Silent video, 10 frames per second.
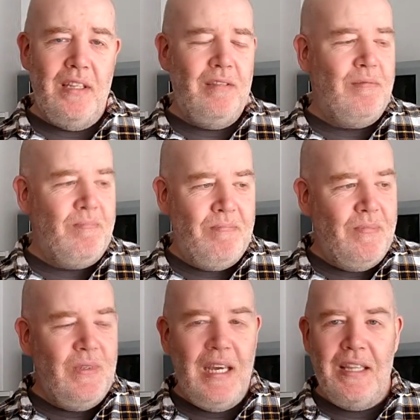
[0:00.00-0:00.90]
and
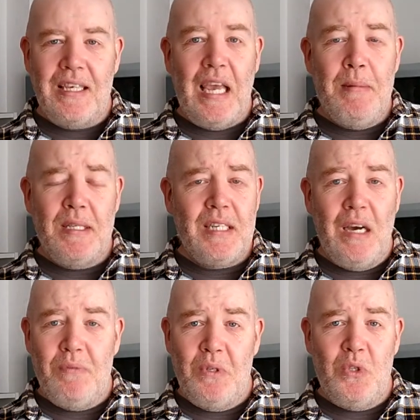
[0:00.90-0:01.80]
the game
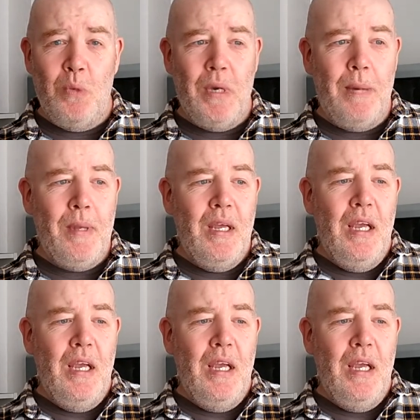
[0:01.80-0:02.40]
itself is superb.